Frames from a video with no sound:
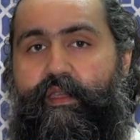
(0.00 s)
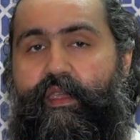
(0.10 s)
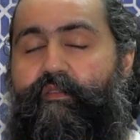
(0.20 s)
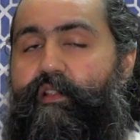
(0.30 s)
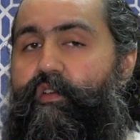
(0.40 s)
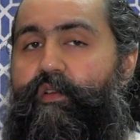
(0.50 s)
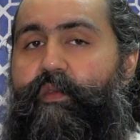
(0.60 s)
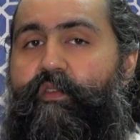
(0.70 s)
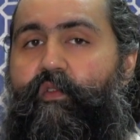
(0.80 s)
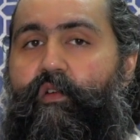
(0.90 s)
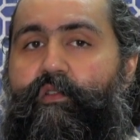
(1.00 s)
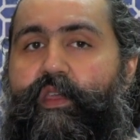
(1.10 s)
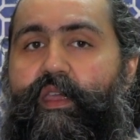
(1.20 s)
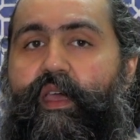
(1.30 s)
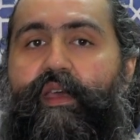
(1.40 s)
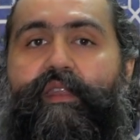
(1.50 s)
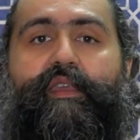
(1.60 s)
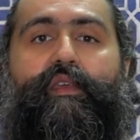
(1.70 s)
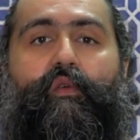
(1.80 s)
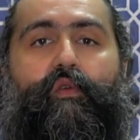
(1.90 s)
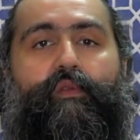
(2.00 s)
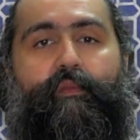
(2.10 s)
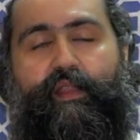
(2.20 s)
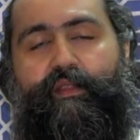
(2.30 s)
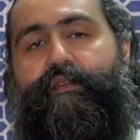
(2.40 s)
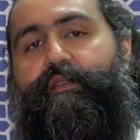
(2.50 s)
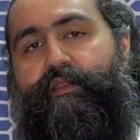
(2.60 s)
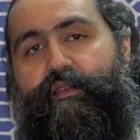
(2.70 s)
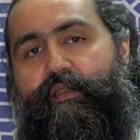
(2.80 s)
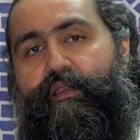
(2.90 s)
He will not be following any old methods.